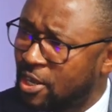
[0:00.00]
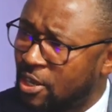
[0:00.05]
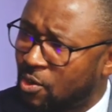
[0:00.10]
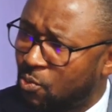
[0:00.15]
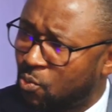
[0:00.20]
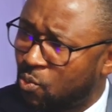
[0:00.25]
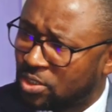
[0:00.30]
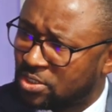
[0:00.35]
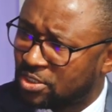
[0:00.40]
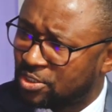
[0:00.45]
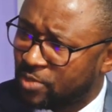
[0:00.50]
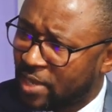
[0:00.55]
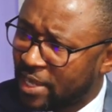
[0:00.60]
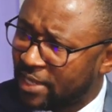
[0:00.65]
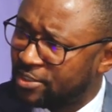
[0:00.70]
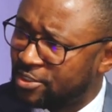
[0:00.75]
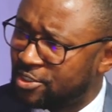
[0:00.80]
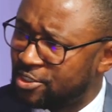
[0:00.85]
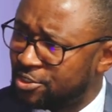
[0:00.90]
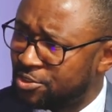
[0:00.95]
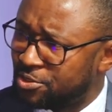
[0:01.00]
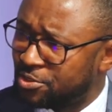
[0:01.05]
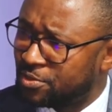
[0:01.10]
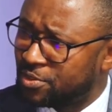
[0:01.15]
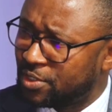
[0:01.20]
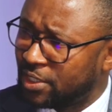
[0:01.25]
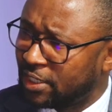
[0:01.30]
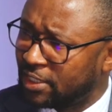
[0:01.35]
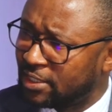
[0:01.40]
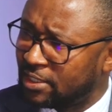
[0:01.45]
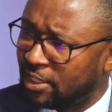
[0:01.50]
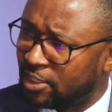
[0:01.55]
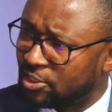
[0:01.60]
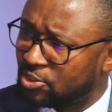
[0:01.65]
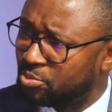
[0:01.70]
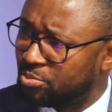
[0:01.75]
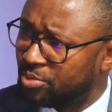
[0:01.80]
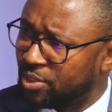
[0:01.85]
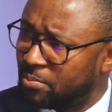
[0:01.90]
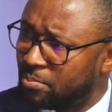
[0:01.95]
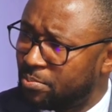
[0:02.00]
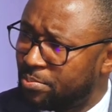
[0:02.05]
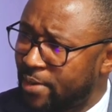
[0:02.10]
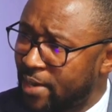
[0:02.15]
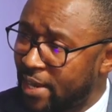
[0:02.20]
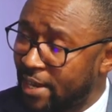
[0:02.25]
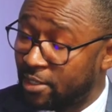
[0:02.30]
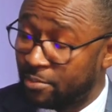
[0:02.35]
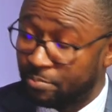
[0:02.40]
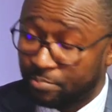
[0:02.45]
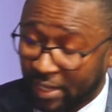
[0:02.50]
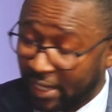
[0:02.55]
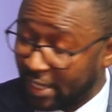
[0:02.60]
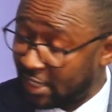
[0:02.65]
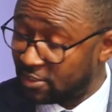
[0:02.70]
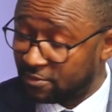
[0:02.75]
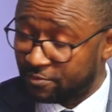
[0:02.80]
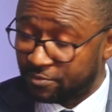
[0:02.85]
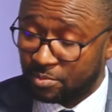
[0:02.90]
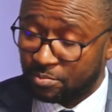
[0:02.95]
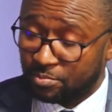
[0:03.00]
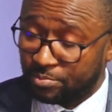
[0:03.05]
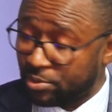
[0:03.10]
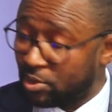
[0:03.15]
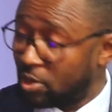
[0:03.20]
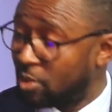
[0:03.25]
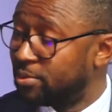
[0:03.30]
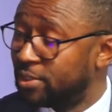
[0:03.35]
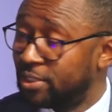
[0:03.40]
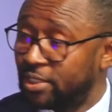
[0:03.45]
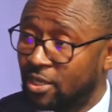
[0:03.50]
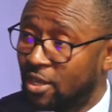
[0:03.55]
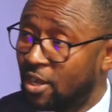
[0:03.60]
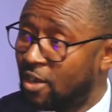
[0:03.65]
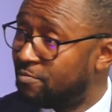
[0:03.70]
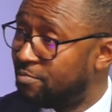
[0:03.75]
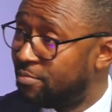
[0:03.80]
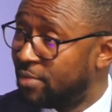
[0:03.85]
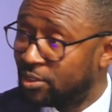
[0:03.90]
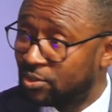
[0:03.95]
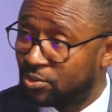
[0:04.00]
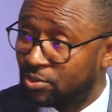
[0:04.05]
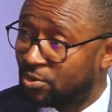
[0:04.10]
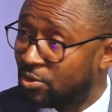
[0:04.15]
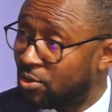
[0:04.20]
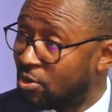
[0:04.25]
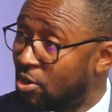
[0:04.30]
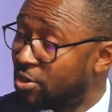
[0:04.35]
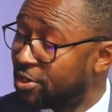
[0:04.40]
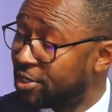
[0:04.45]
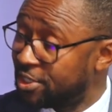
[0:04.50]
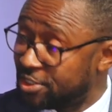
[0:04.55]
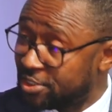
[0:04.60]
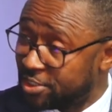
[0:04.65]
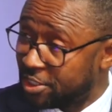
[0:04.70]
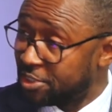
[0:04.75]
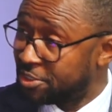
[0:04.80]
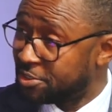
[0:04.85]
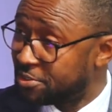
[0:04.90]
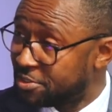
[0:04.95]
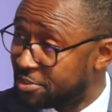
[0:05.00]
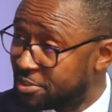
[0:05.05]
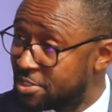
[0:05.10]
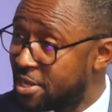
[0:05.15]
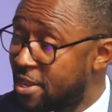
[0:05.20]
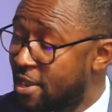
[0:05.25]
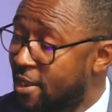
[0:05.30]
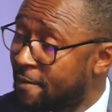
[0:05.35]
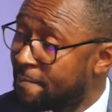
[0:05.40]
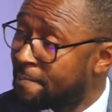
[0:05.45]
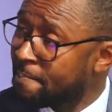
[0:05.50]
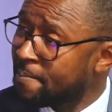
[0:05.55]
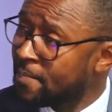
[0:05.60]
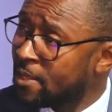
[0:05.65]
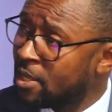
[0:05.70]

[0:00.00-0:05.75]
what strategies you think need to be in place from probably the government or organizations here